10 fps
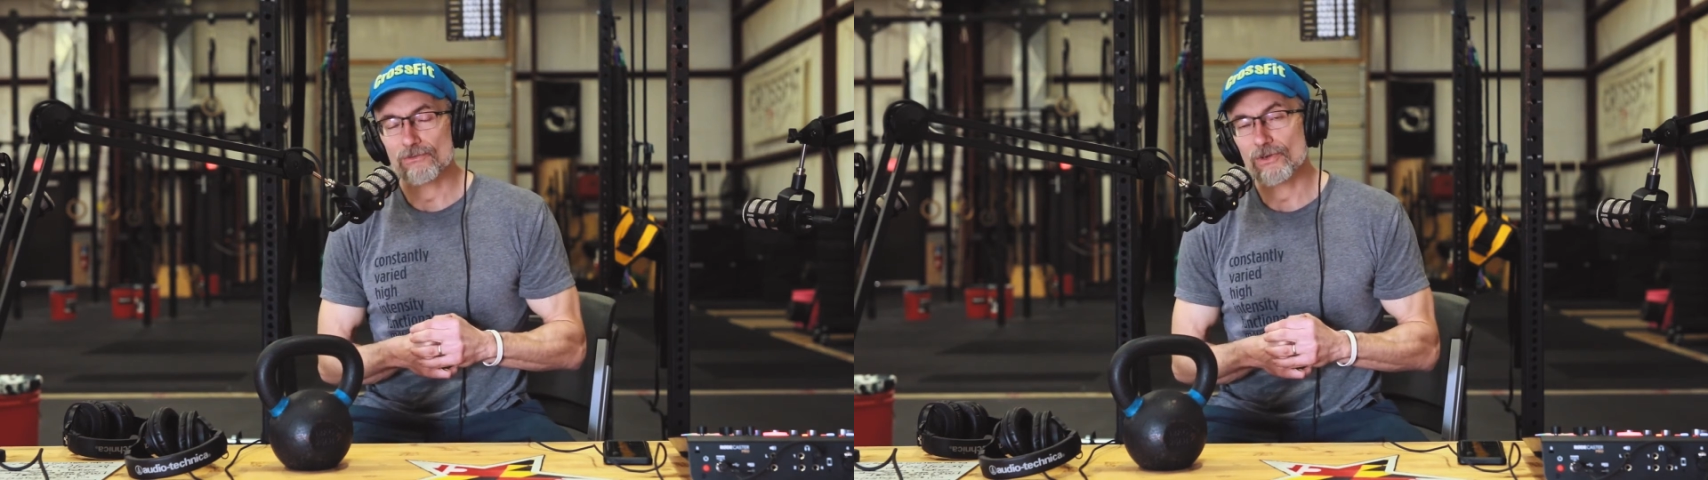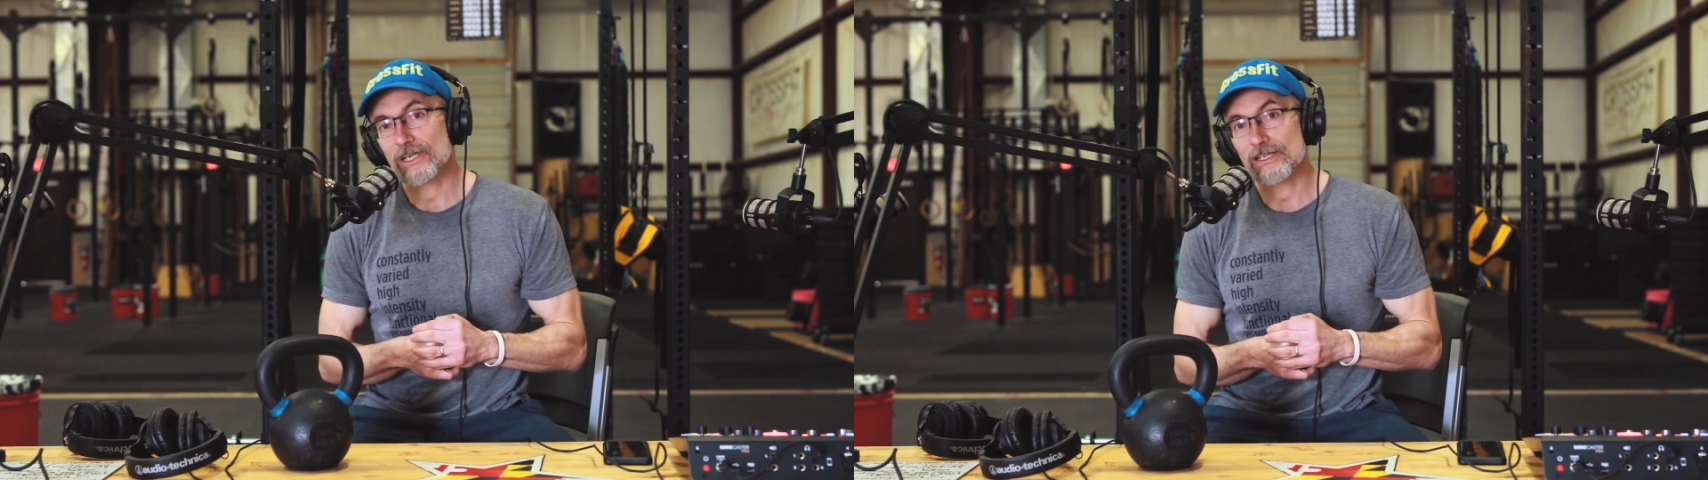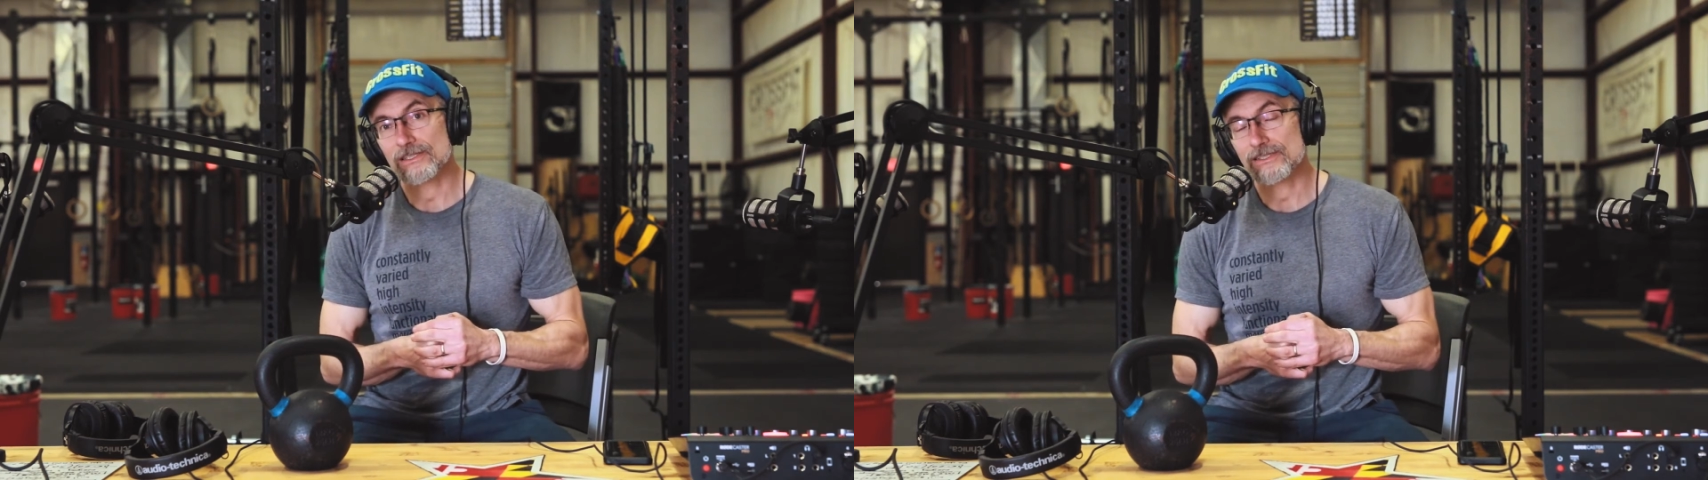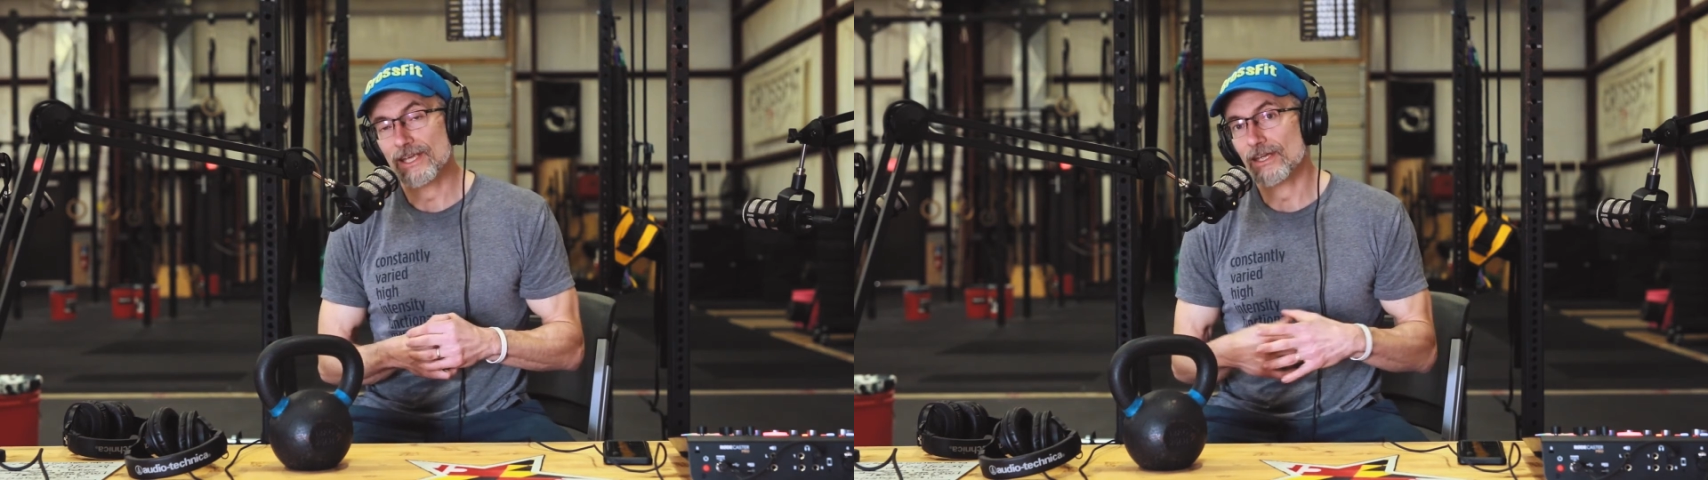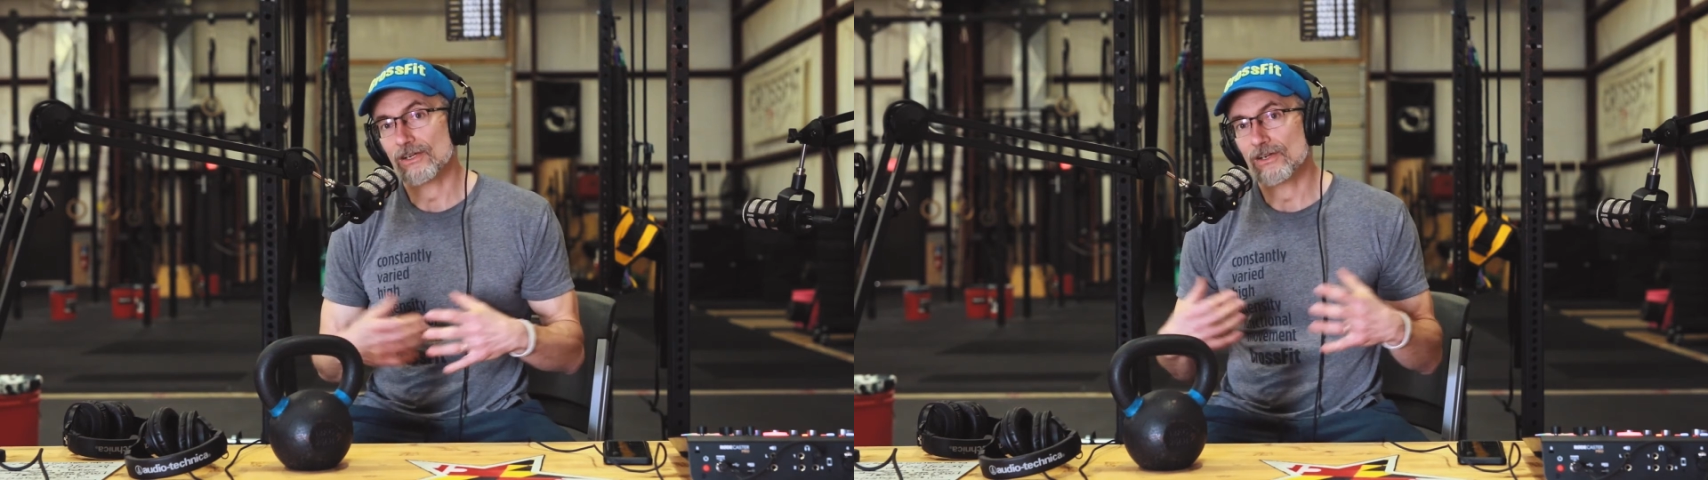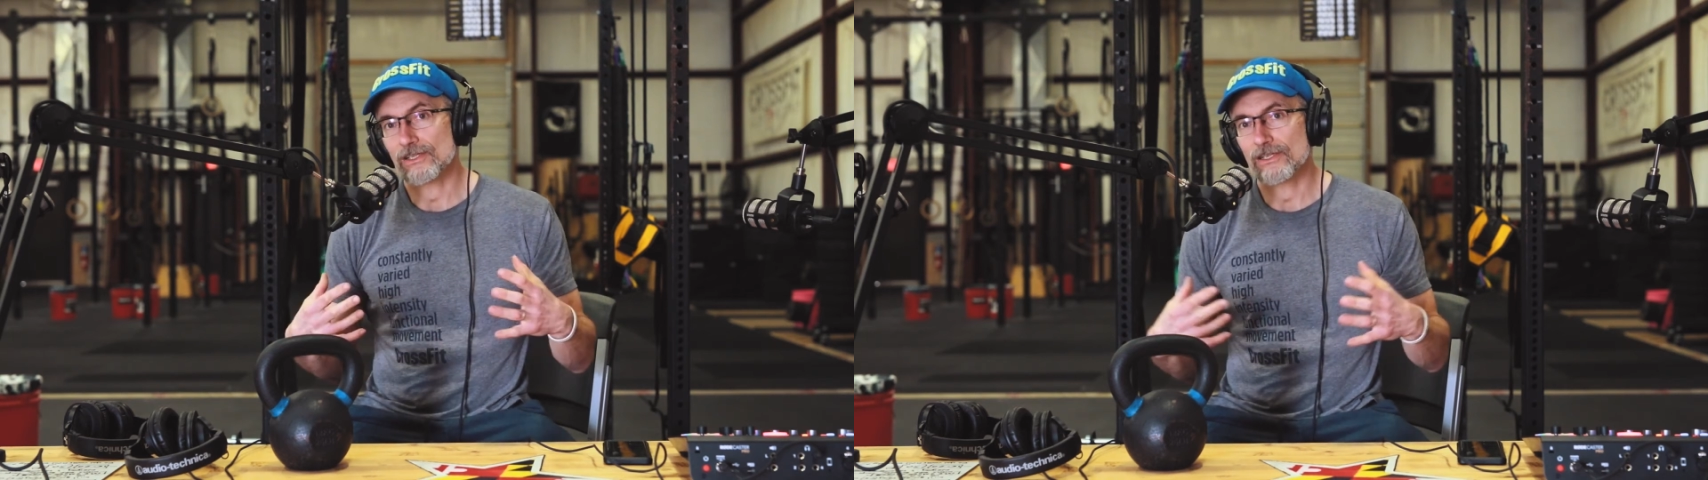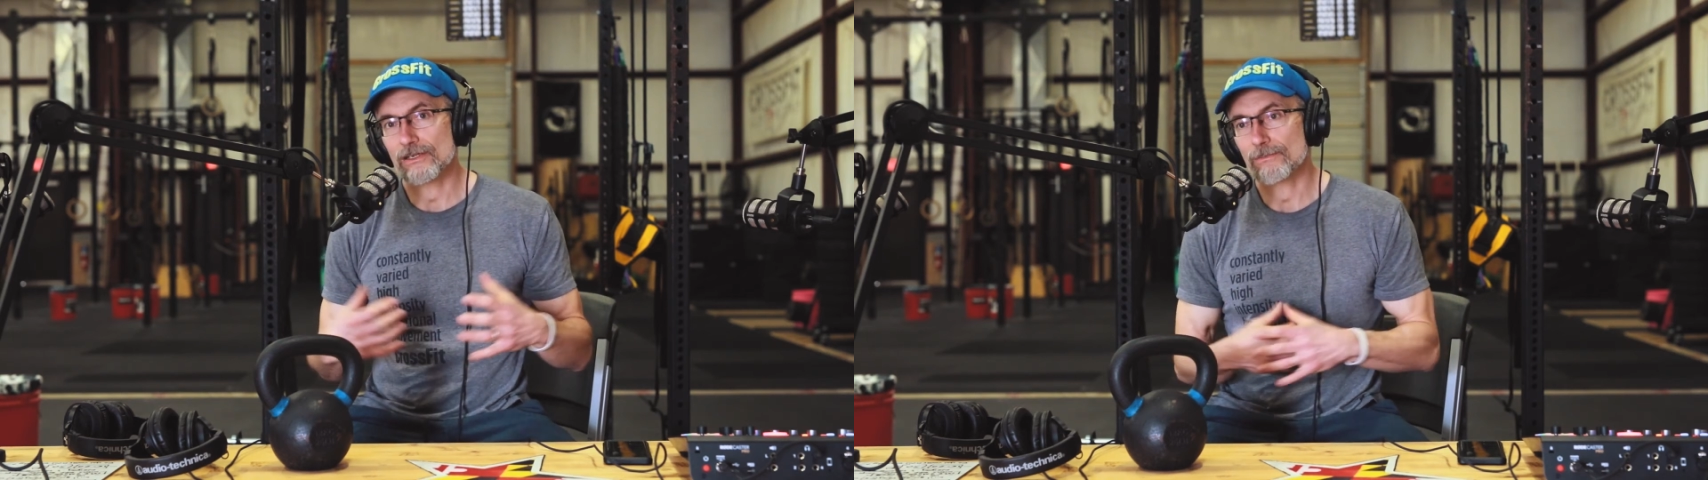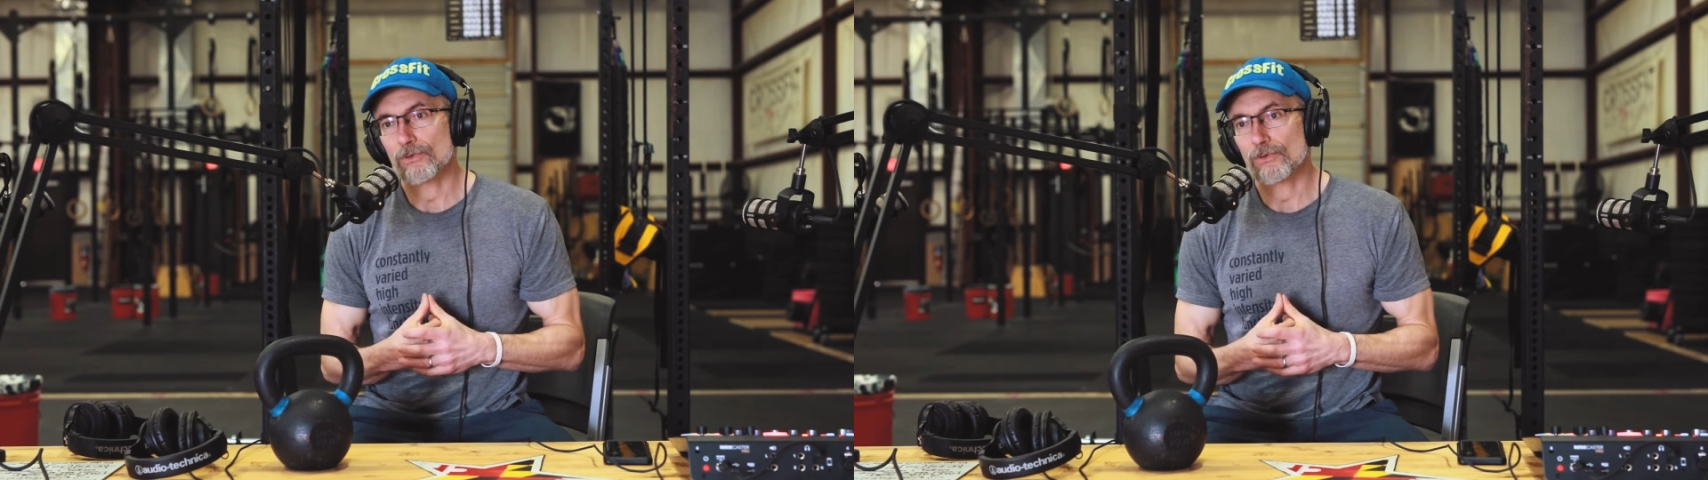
rings and on the